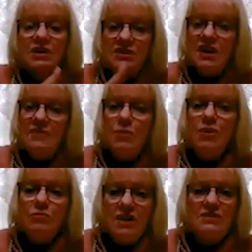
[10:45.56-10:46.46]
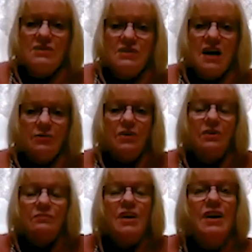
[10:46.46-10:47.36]
because they have to put a reason down.
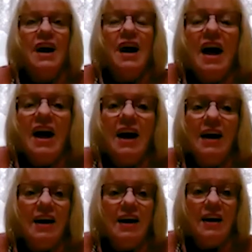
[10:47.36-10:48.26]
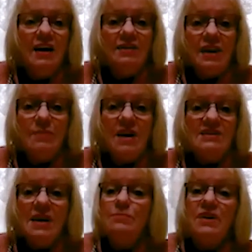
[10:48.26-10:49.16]
And they might
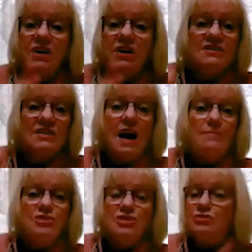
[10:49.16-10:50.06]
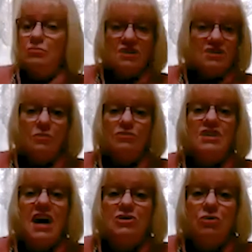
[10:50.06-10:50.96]
say, because I'm just doing a slow
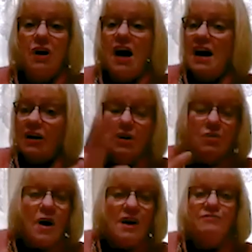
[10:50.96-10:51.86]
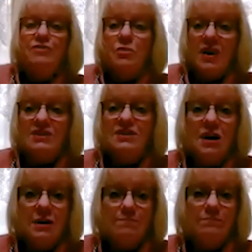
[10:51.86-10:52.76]
schedule, I only want a few at a
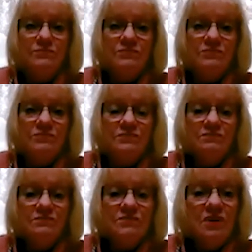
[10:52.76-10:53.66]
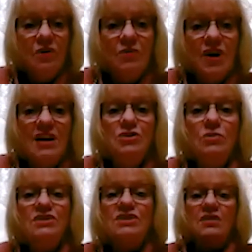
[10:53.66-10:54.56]
time. Okay,
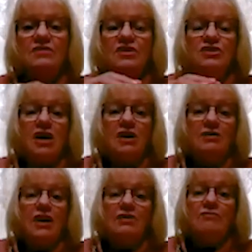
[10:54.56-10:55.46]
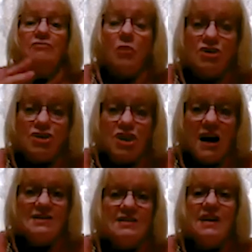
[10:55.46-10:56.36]
so instead of the child getting 4
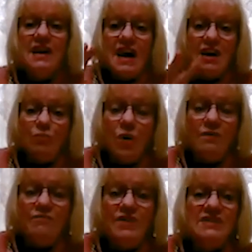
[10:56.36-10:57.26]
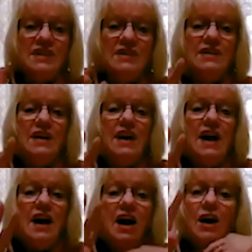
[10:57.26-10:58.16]
shots in one visit,
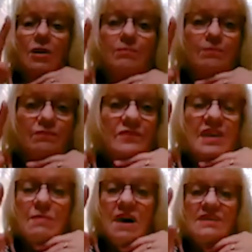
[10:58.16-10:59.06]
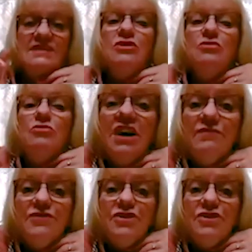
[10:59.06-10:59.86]
they might say you can give